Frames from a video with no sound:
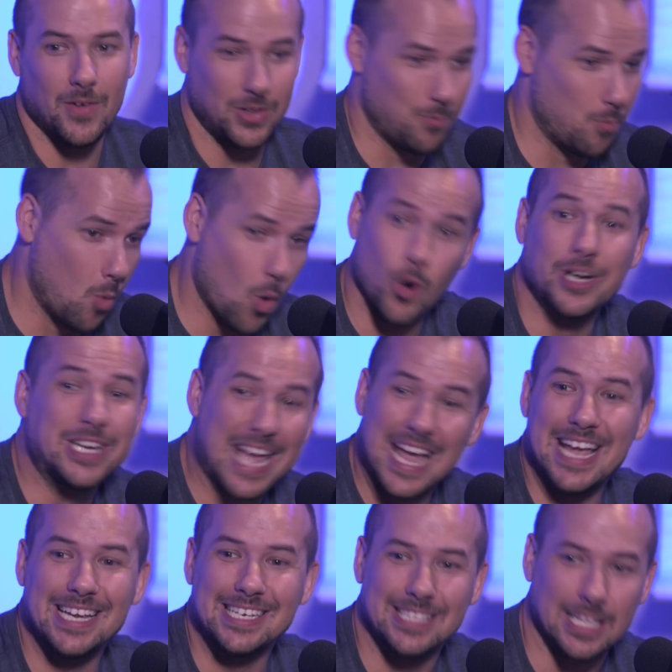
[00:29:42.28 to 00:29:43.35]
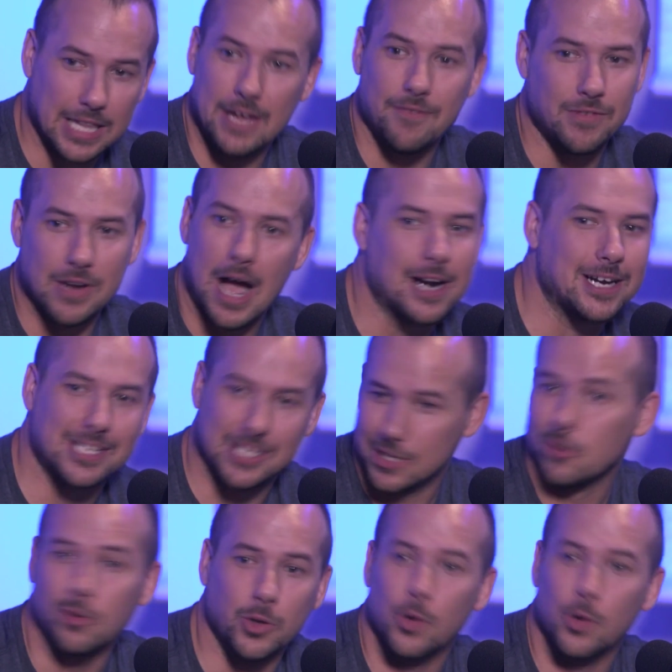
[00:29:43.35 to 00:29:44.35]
more days than they've knocked single